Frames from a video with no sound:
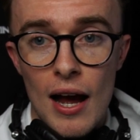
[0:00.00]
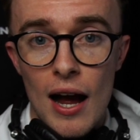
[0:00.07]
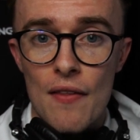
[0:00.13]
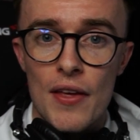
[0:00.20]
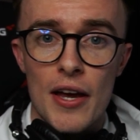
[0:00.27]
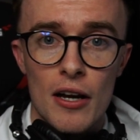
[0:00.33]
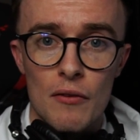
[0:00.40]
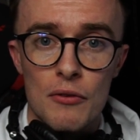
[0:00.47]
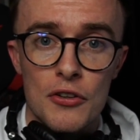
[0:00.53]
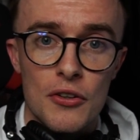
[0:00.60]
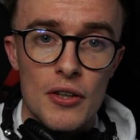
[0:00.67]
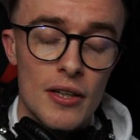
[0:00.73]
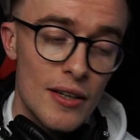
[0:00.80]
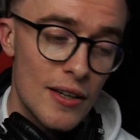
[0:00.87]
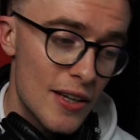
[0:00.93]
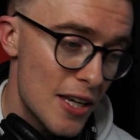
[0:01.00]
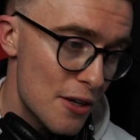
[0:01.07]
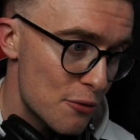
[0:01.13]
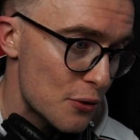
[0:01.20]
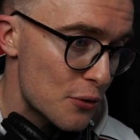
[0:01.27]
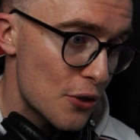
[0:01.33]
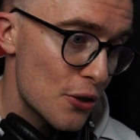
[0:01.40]
And then obviously,
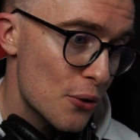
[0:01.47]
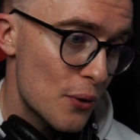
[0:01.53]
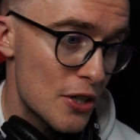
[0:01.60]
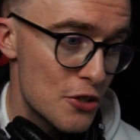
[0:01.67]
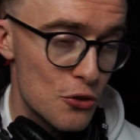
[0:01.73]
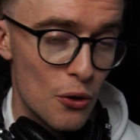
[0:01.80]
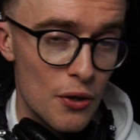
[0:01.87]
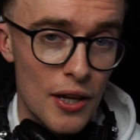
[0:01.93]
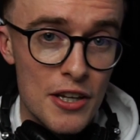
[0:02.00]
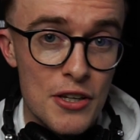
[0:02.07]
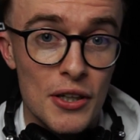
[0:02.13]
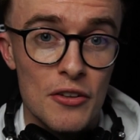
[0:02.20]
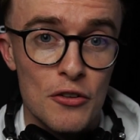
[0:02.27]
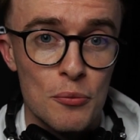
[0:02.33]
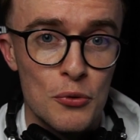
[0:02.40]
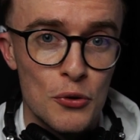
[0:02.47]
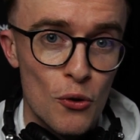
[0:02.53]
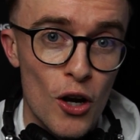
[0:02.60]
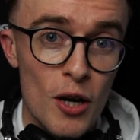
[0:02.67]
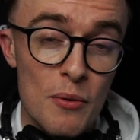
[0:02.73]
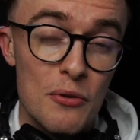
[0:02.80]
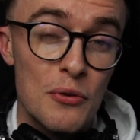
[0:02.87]
if you do enjoy that, you can
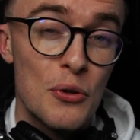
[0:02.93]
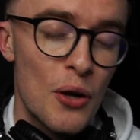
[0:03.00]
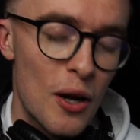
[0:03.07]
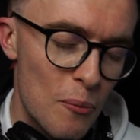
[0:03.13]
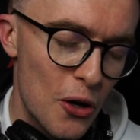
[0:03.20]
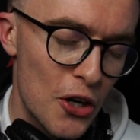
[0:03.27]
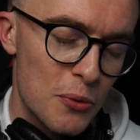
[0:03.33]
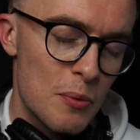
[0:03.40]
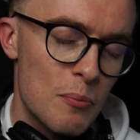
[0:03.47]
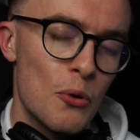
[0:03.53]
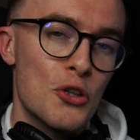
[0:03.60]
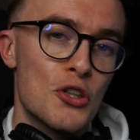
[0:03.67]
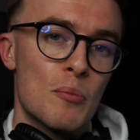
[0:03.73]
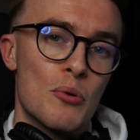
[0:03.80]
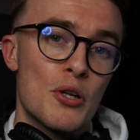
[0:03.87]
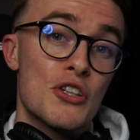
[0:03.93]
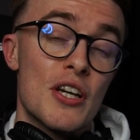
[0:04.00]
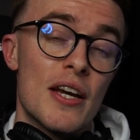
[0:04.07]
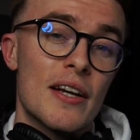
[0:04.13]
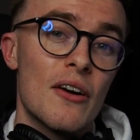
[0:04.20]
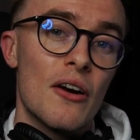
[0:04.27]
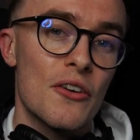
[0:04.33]
subscribe if you do not mind. It'd be much
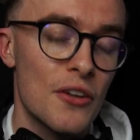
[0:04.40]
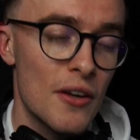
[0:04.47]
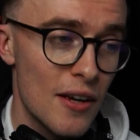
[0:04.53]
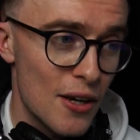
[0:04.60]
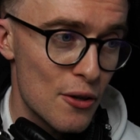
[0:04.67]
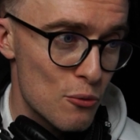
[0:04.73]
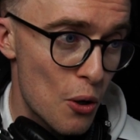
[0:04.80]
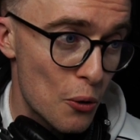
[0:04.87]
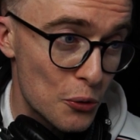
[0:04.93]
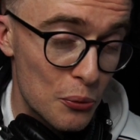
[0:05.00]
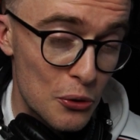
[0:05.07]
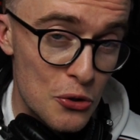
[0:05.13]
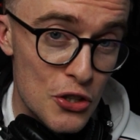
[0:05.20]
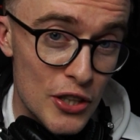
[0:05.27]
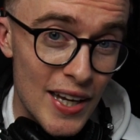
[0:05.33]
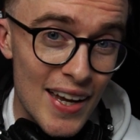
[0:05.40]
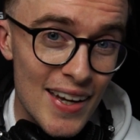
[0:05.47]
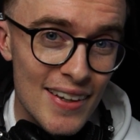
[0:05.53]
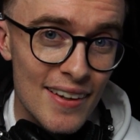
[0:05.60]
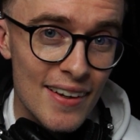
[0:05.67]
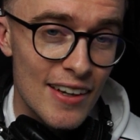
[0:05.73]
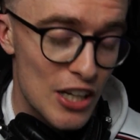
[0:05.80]
appreciated, guys. Road to
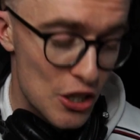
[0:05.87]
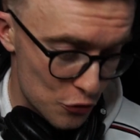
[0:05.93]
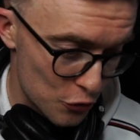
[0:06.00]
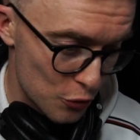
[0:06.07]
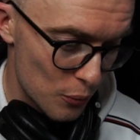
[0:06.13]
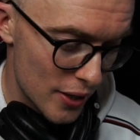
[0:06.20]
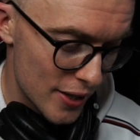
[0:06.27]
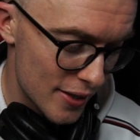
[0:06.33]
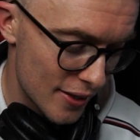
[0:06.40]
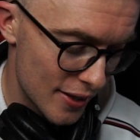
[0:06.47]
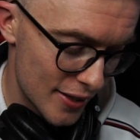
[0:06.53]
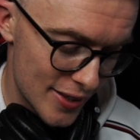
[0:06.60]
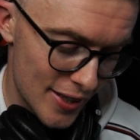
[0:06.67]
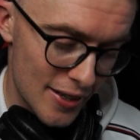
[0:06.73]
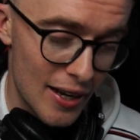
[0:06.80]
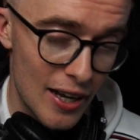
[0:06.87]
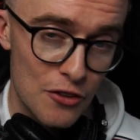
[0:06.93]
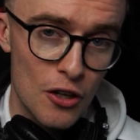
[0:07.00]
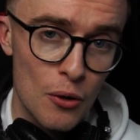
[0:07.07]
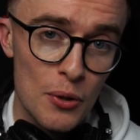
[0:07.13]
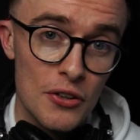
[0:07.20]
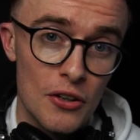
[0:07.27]
100k is on the way. And yeah,
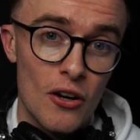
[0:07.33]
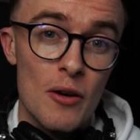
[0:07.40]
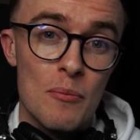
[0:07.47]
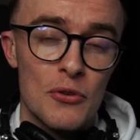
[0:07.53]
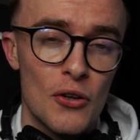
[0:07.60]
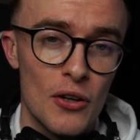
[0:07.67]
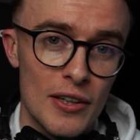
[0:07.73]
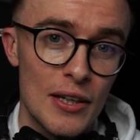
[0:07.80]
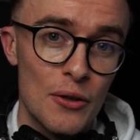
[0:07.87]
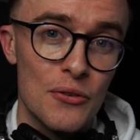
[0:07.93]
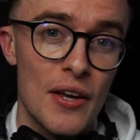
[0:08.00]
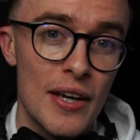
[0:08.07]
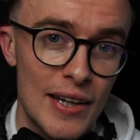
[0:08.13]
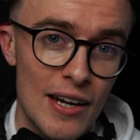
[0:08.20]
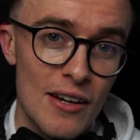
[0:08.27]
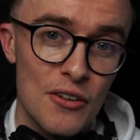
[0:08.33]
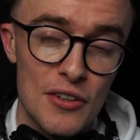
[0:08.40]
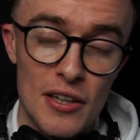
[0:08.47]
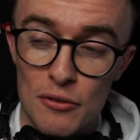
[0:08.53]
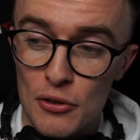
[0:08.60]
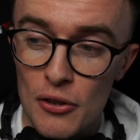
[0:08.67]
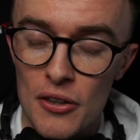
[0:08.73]
as always, I'm signing out. Take care of
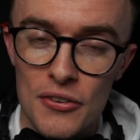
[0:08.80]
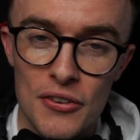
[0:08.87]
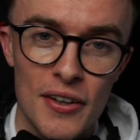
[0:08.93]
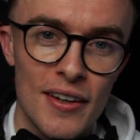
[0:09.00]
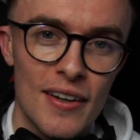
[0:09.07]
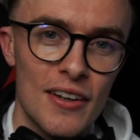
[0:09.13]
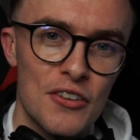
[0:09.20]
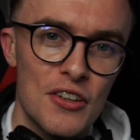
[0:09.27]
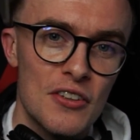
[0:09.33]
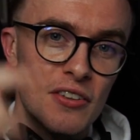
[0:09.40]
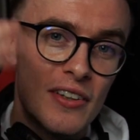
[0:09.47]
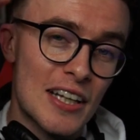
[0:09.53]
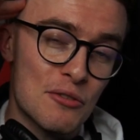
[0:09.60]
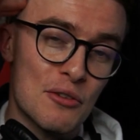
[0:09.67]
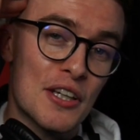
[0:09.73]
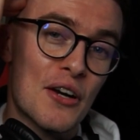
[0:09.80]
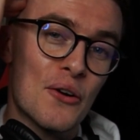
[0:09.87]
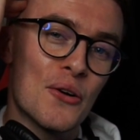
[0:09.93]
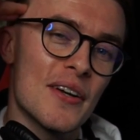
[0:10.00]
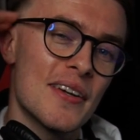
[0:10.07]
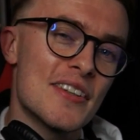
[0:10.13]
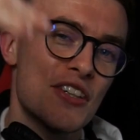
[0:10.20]
yourself, guys. See you in the next
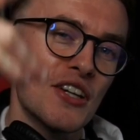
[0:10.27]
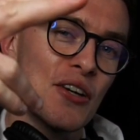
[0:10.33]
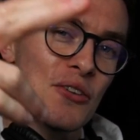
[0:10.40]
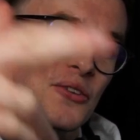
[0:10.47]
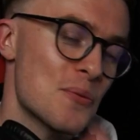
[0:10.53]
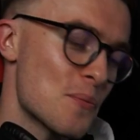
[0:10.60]
video. Cheers.